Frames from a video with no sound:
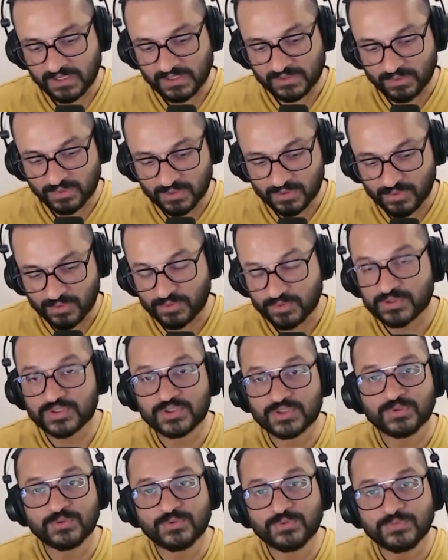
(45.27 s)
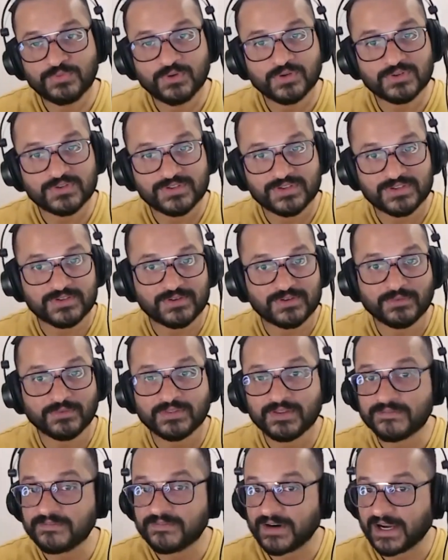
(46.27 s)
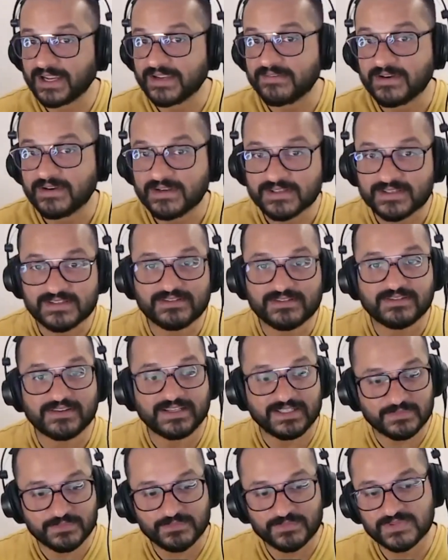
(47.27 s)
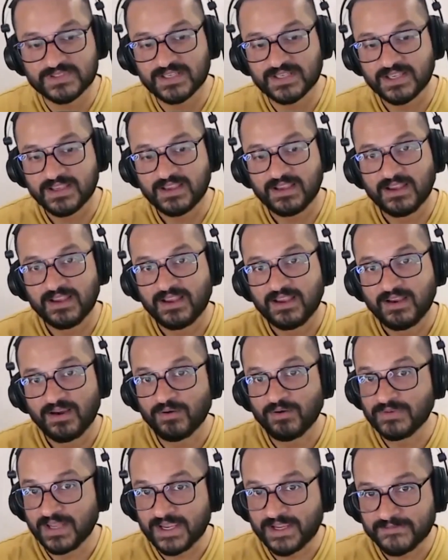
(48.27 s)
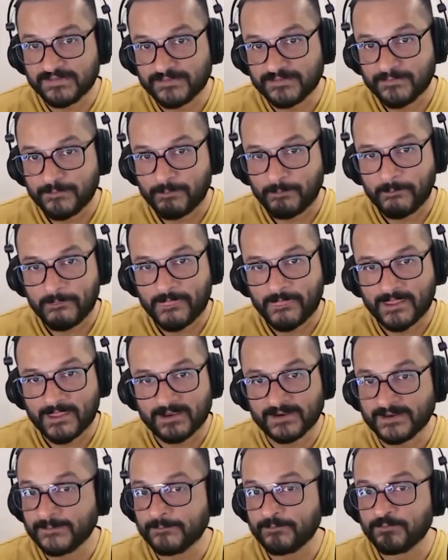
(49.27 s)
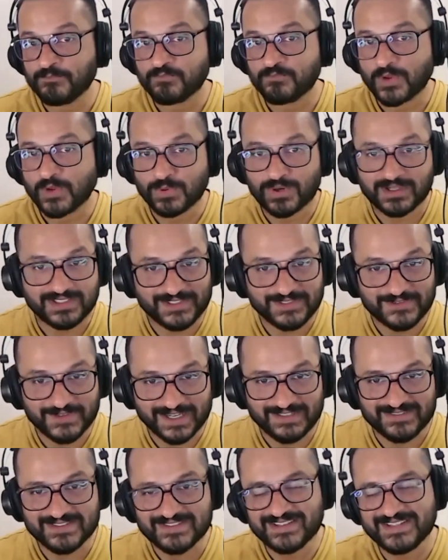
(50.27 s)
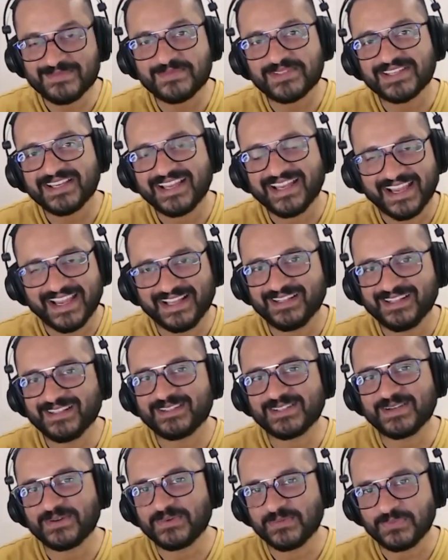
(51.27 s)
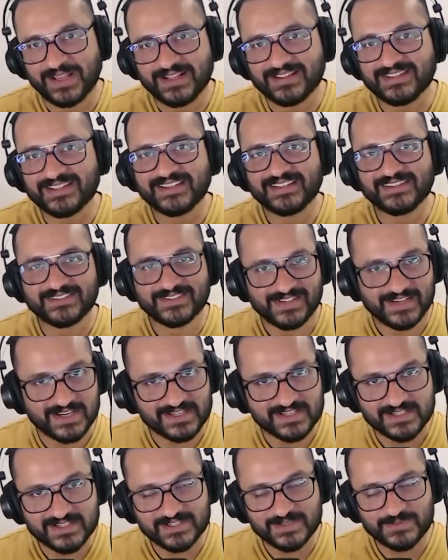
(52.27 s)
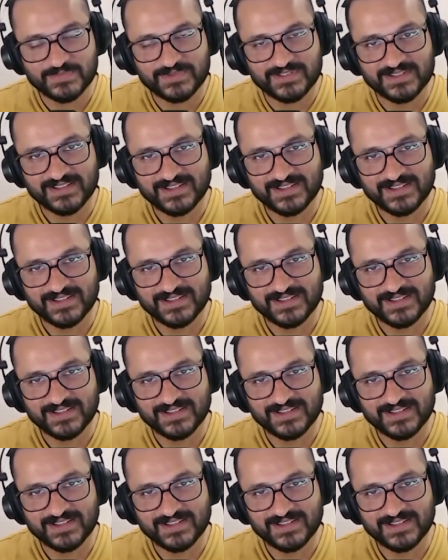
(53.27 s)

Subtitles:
you're a coach who focuses on the five streams of life, right? What are these five streams? Health, wealth, relationships,